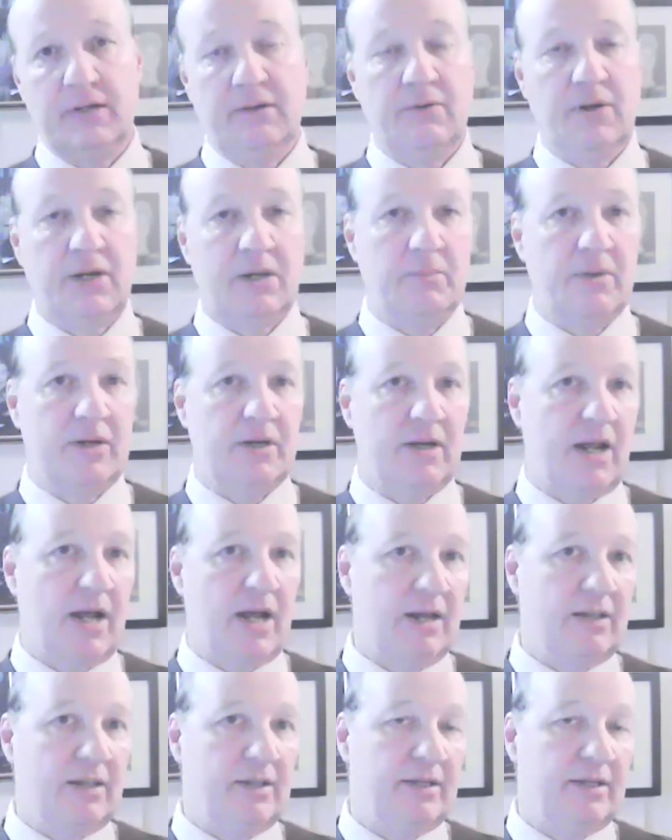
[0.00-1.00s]
I recommend it
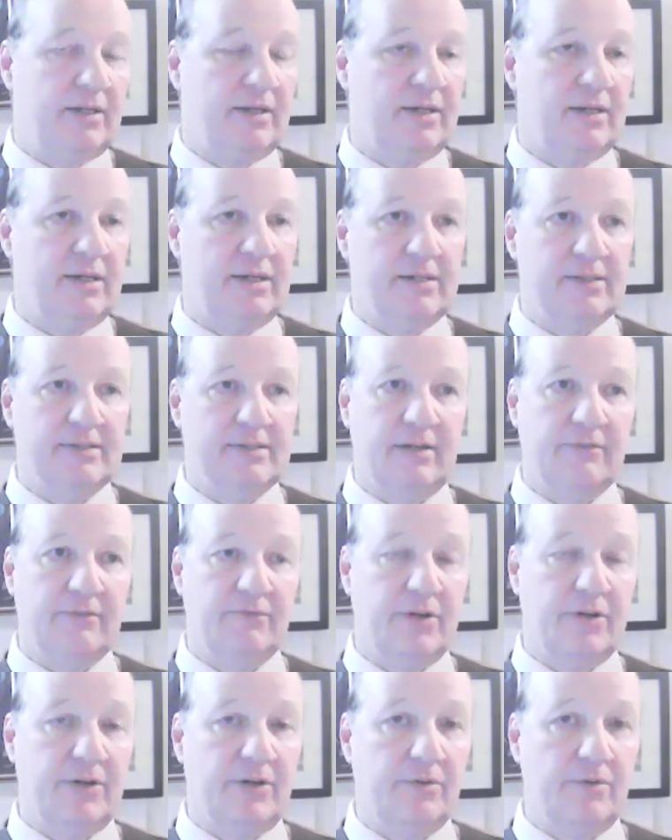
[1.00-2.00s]
highly. I've
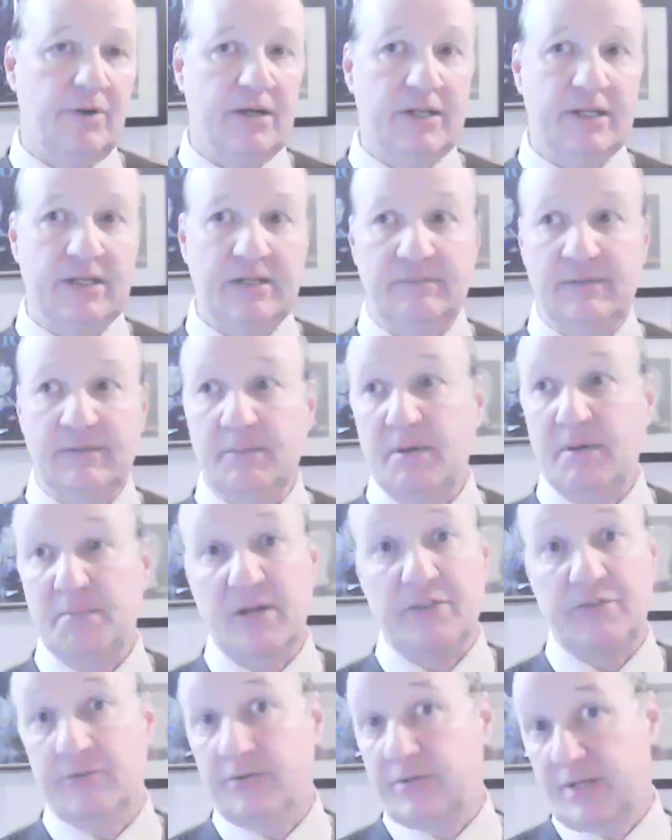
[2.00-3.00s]
read it already. I'm on
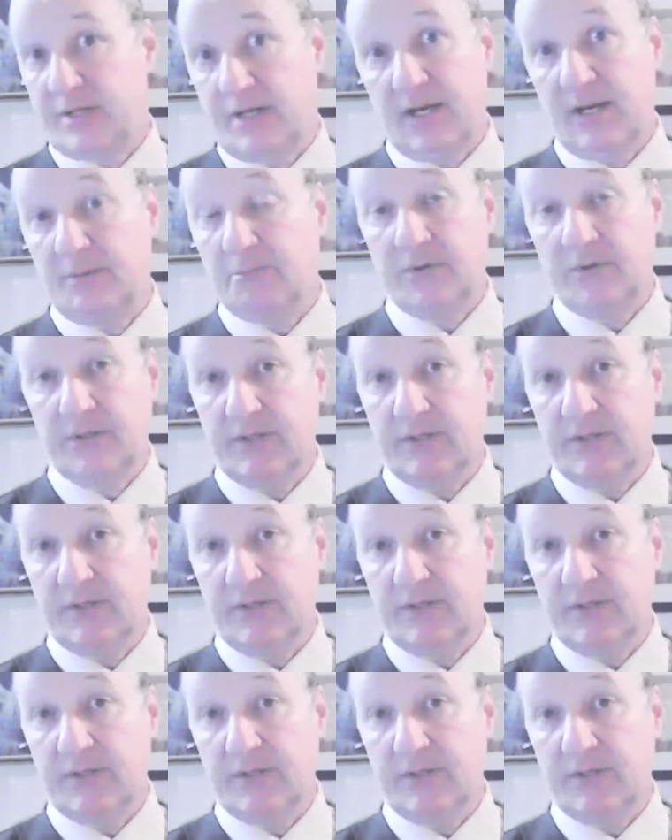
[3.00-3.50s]
my 3rd time.